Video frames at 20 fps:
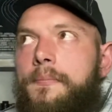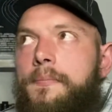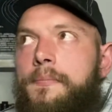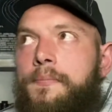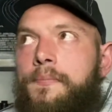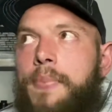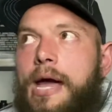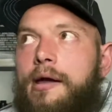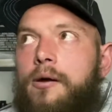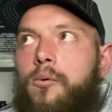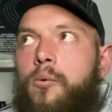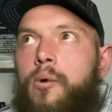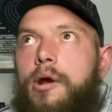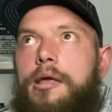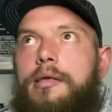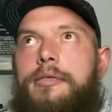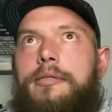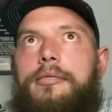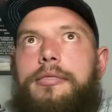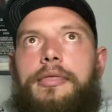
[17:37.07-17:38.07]
Back
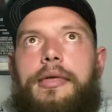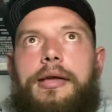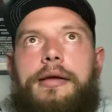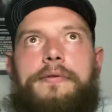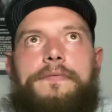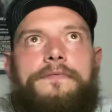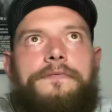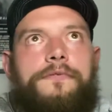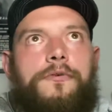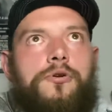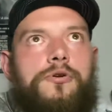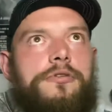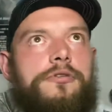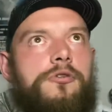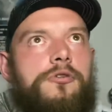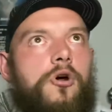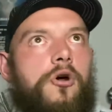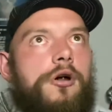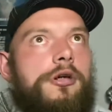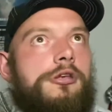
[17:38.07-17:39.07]
when they first
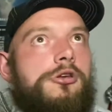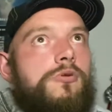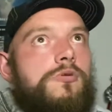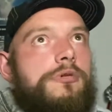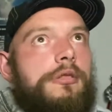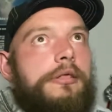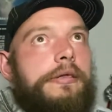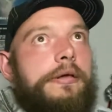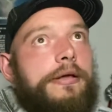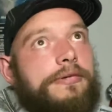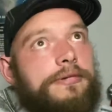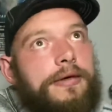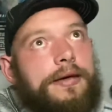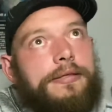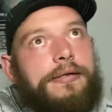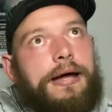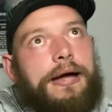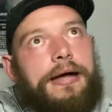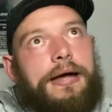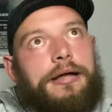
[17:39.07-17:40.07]
started using, let's say,
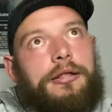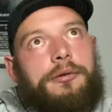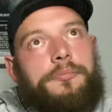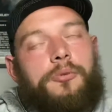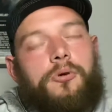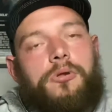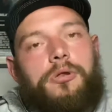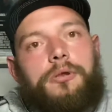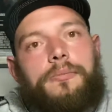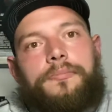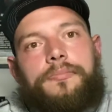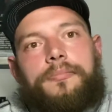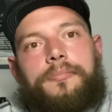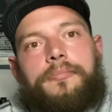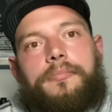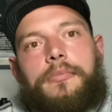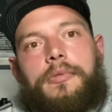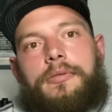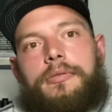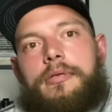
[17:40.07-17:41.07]
Dianabol,
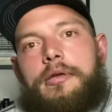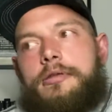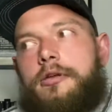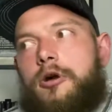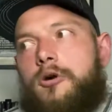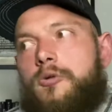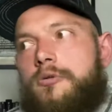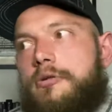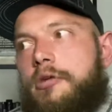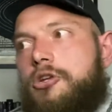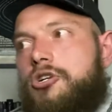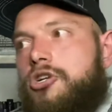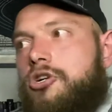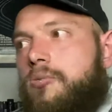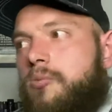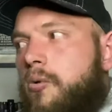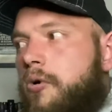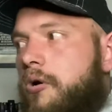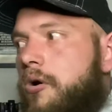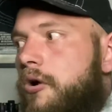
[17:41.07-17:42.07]
the dosage
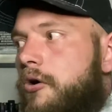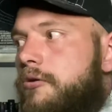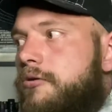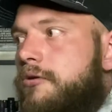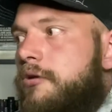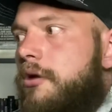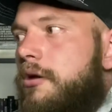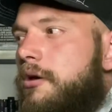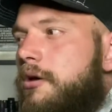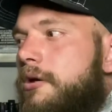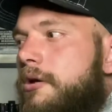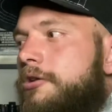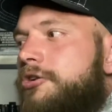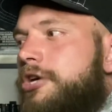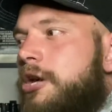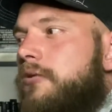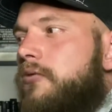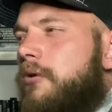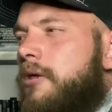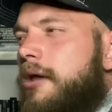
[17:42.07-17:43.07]
was
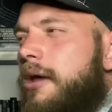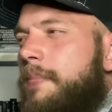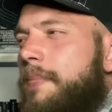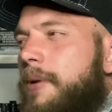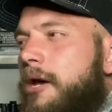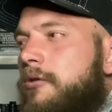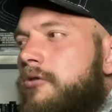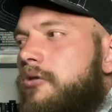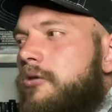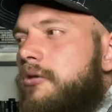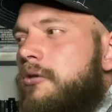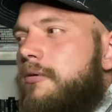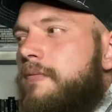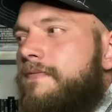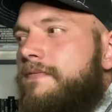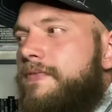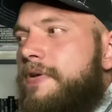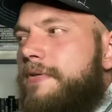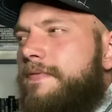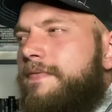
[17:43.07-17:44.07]
generally about
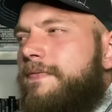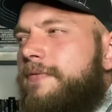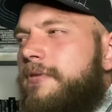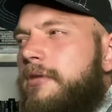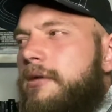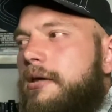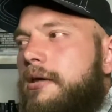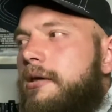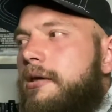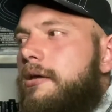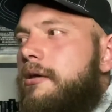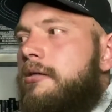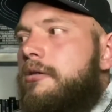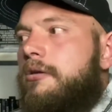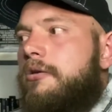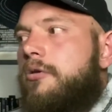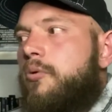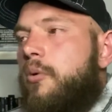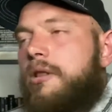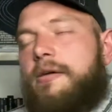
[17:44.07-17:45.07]
15 to
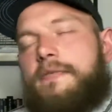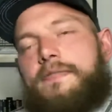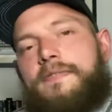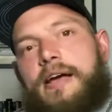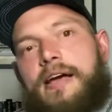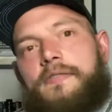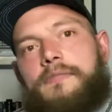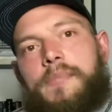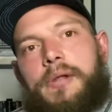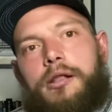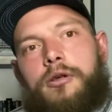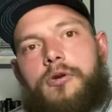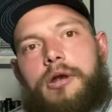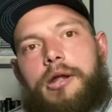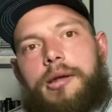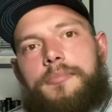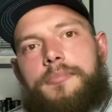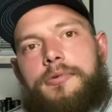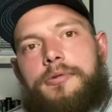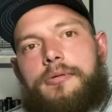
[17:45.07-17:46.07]
25
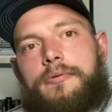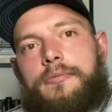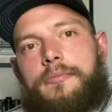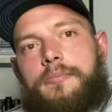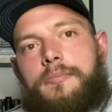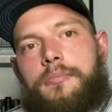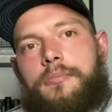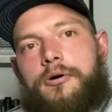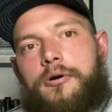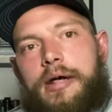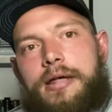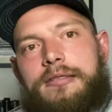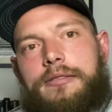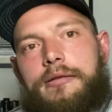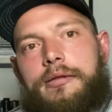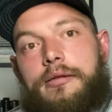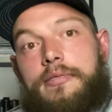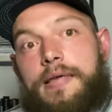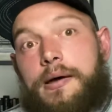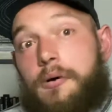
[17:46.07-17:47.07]
milligrams per
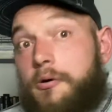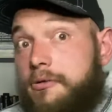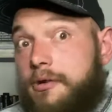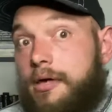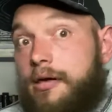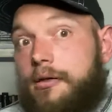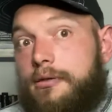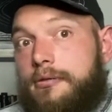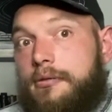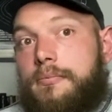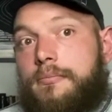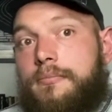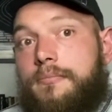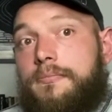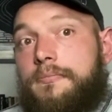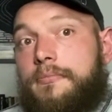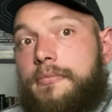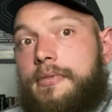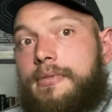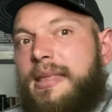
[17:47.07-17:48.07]
athlete. That was it.
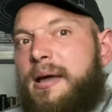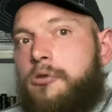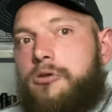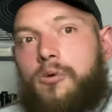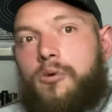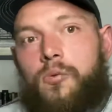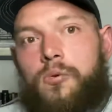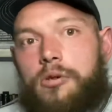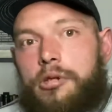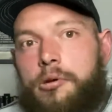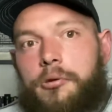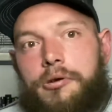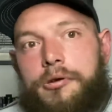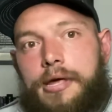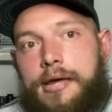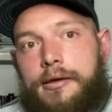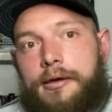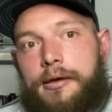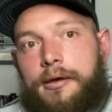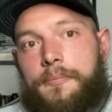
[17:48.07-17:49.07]
And that was all they were
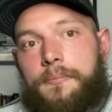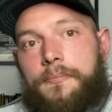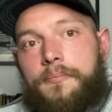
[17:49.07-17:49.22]
taking.